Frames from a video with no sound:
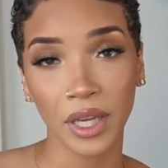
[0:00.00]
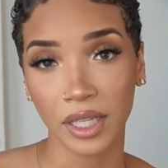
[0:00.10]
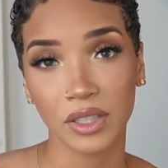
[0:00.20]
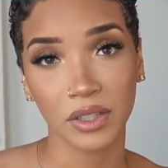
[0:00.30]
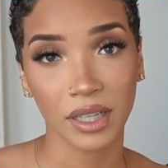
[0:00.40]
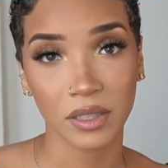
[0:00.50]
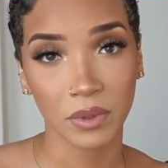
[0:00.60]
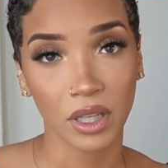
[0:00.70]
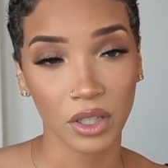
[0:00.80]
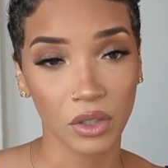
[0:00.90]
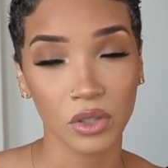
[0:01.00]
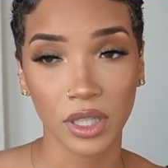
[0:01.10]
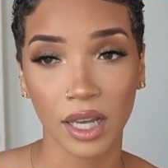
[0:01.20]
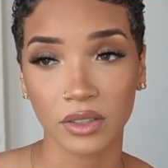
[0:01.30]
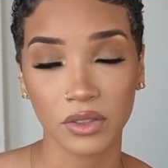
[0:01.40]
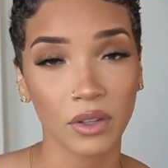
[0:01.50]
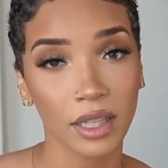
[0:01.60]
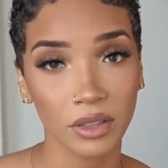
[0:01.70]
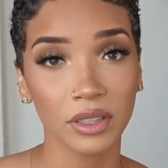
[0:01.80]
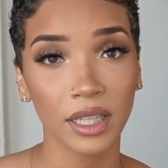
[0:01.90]
and it turned out to be a huge hassle. So
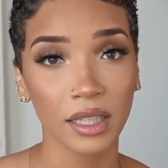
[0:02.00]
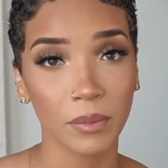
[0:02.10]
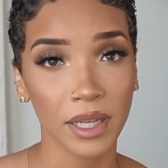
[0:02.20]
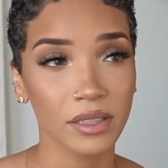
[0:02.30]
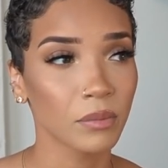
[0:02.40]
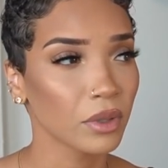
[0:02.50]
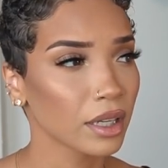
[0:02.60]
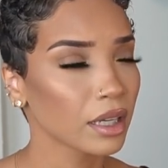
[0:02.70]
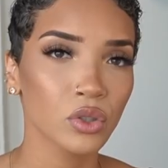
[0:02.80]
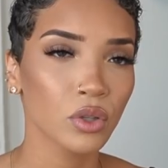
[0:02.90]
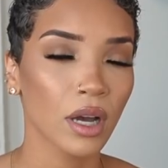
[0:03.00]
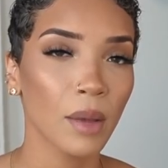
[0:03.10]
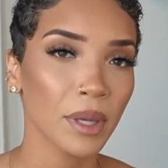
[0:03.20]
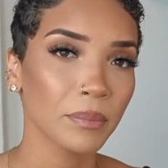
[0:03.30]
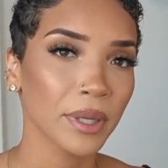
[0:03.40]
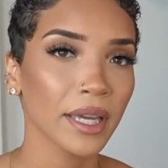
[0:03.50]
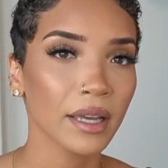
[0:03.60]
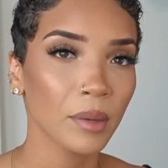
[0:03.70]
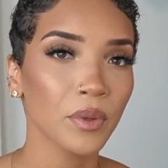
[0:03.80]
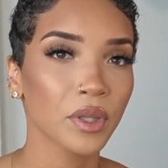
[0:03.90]
I literally had to pay someone to come and
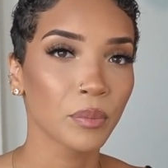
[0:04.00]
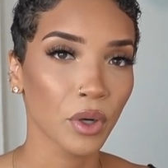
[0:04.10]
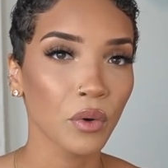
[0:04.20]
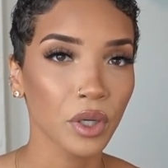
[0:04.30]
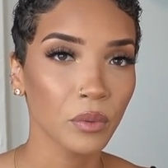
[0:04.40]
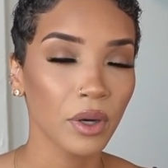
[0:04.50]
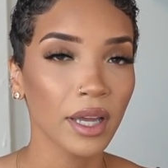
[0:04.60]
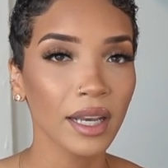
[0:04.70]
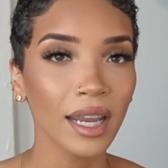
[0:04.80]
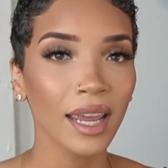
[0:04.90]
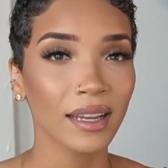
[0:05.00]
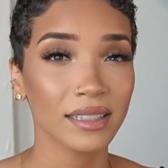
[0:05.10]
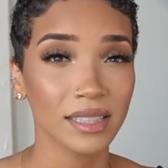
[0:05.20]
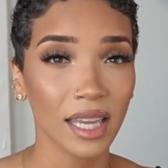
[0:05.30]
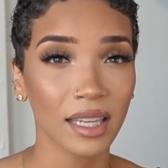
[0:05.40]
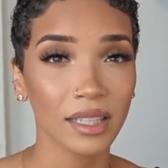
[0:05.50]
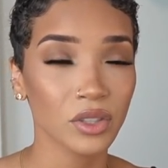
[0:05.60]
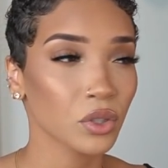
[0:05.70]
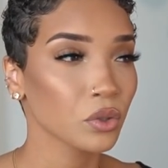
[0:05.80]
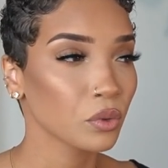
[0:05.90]
pick up the broken one and take it
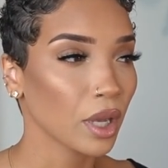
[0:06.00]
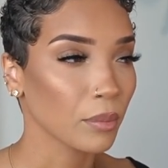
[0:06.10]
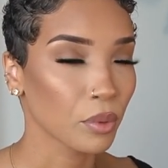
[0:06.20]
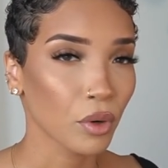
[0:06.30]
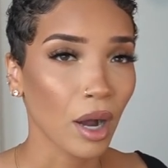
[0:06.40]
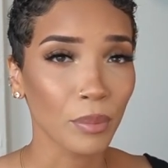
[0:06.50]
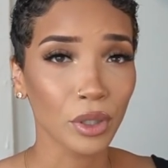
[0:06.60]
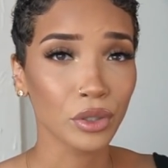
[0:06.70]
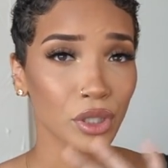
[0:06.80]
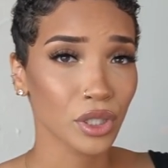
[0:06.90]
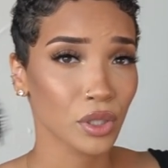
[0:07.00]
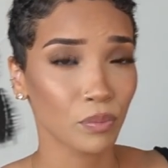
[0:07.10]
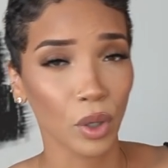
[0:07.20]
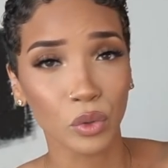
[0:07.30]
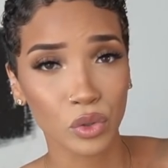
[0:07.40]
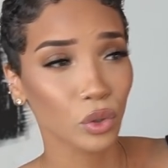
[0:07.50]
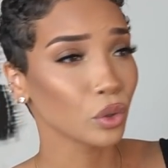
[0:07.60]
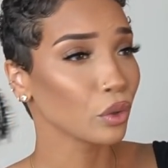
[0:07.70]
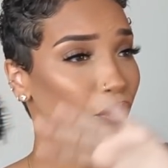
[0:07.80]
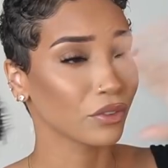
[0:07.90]
to a proper
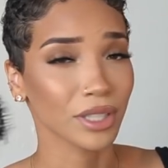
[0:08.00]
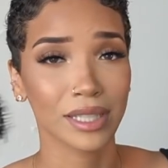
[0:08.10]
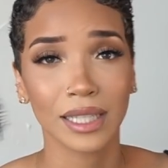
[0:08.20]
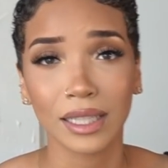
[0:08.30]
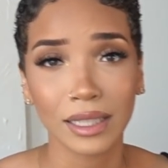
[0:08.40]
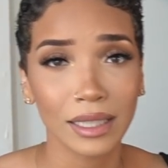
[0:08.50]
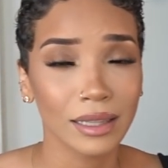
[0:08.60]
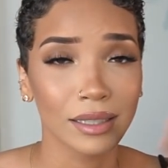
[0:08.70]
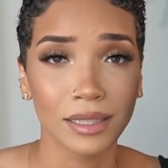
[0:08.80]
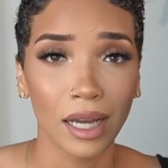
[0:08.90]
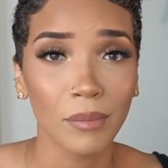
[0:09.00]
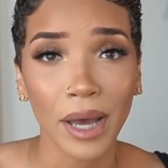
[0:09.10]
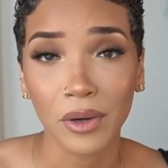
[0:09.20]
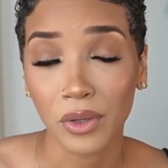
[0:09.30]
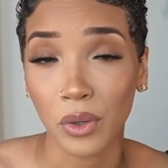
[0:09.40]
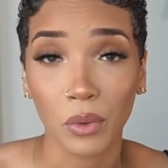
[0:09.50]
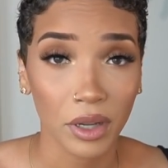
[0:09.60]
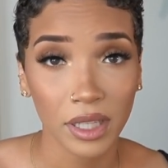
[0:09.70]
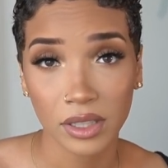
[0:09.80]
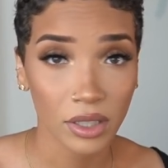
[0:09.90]
disposal facility, the dump, I don't know
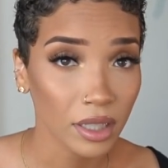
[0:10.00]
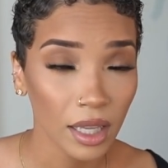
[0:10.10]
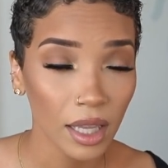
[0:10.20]
where they took